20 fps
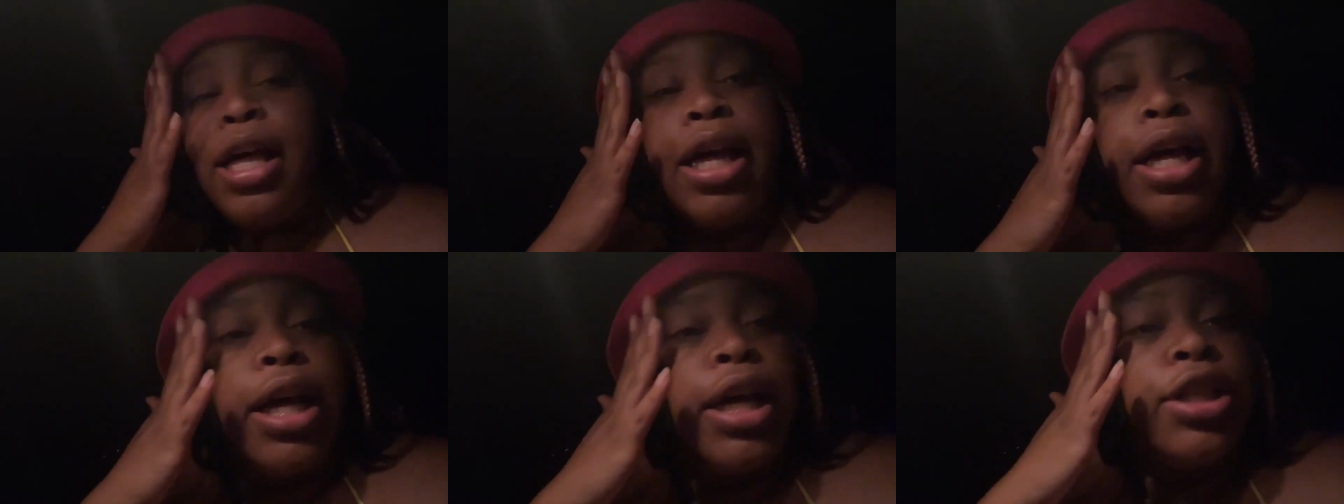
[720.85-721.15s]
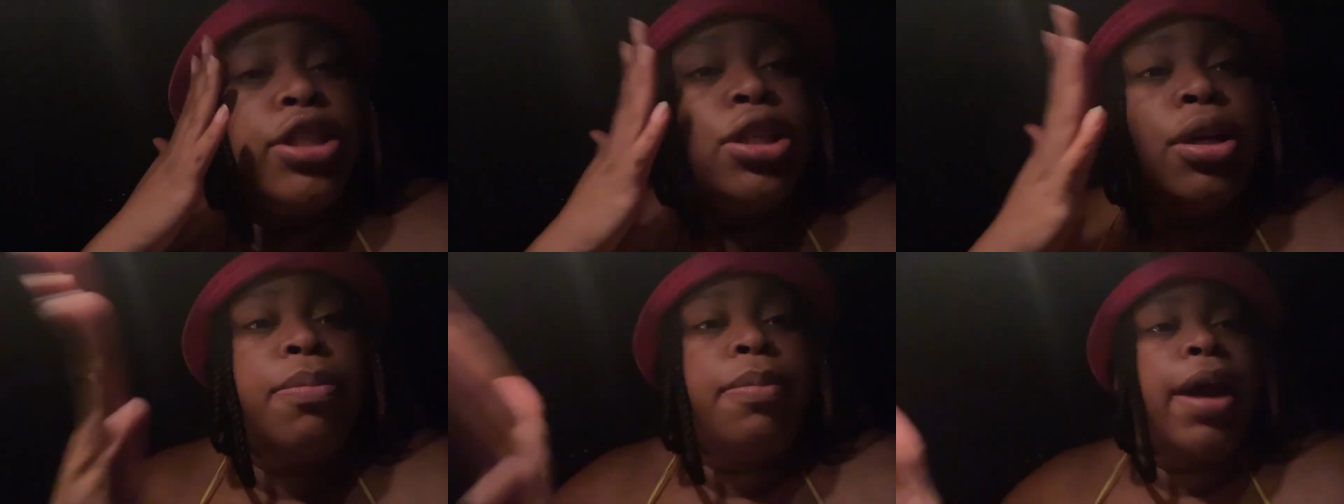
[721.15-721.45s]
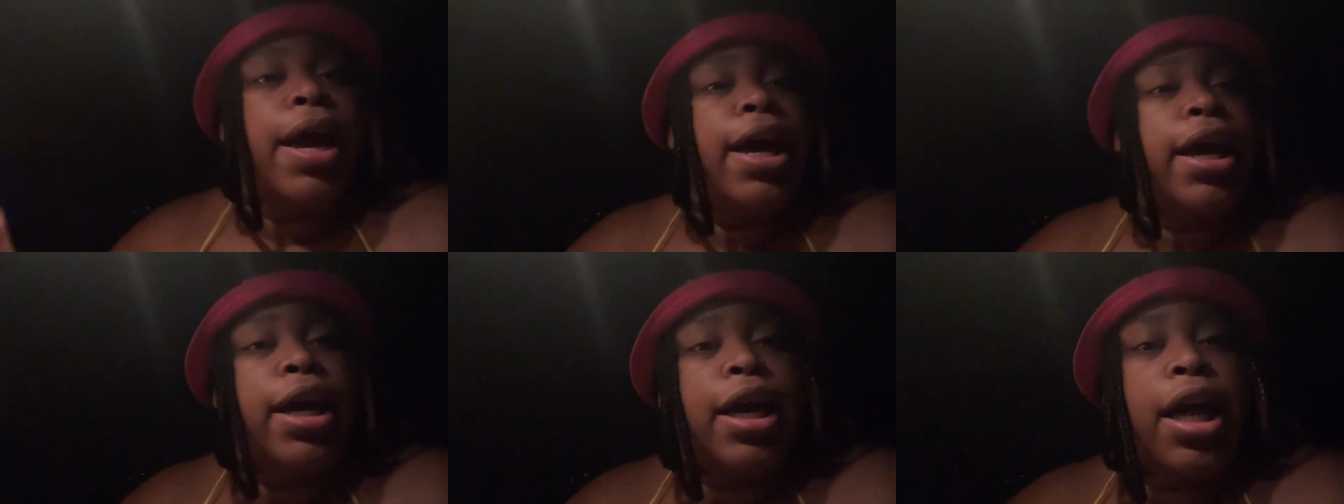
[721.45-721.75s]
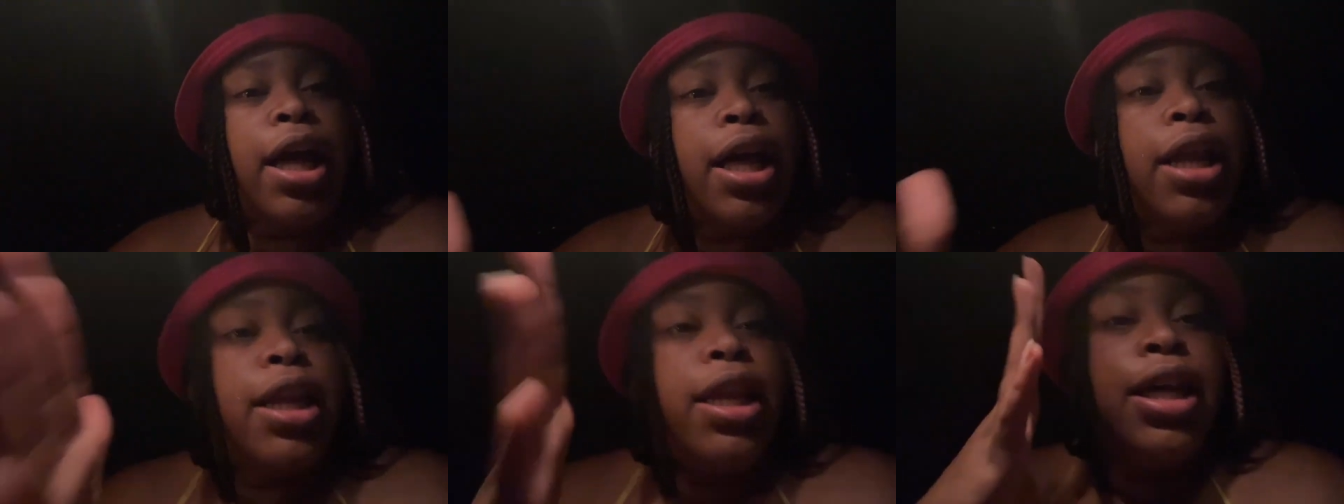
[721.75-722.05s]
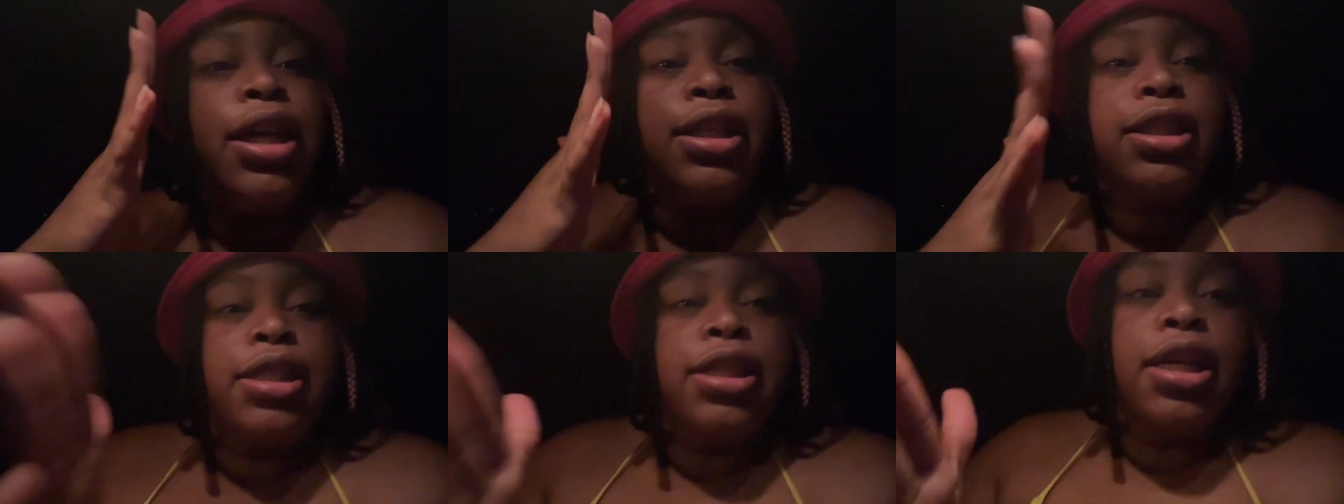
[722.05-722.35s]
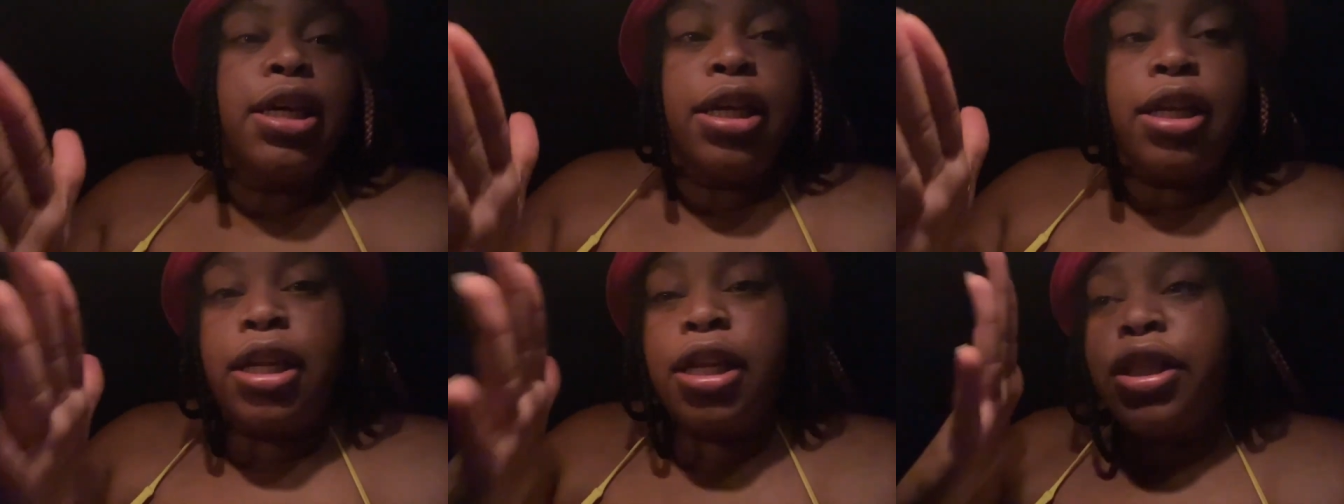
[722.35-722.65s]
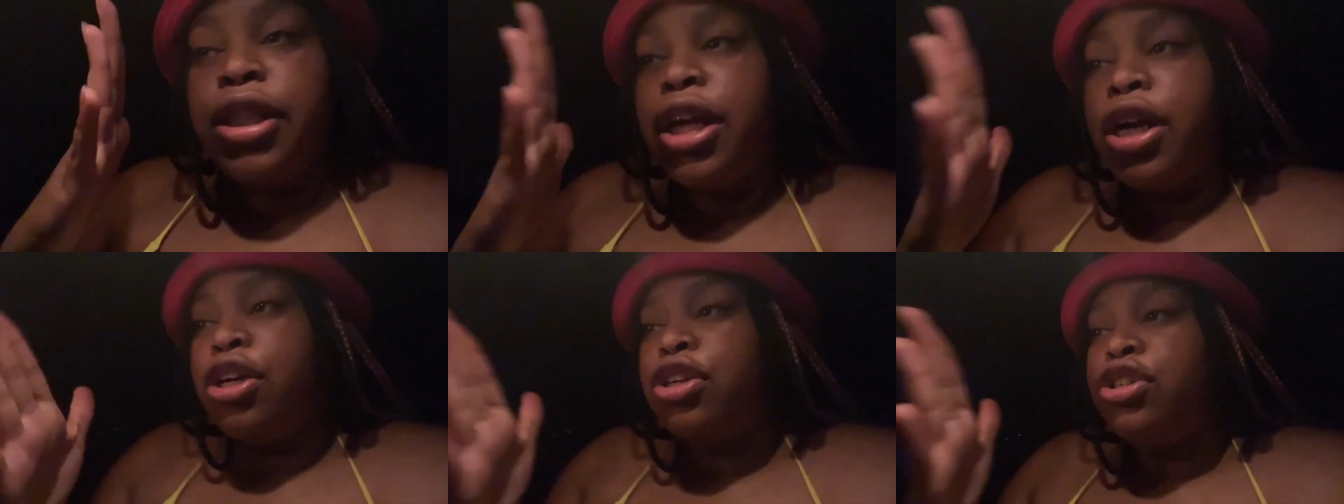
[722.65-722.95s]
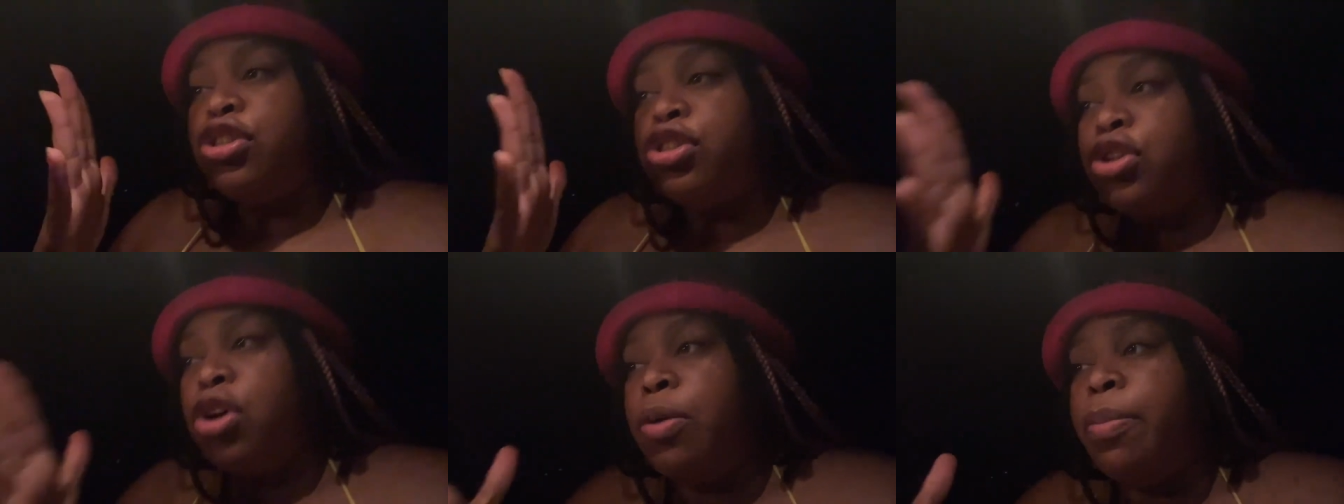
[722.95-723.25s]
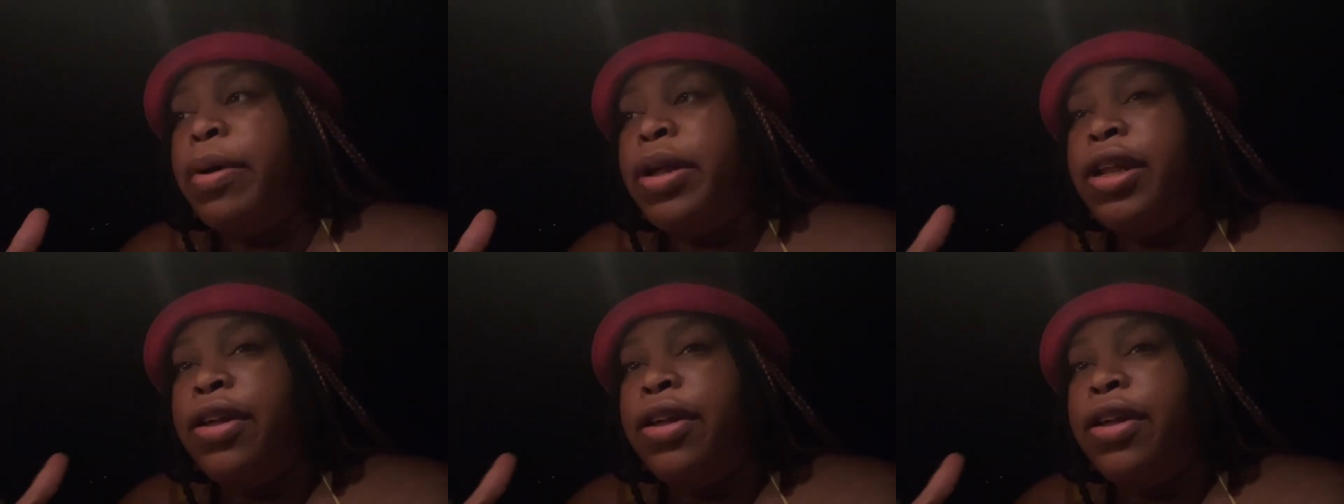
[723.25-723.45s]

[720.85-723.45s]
Jamaica, listen, there's so many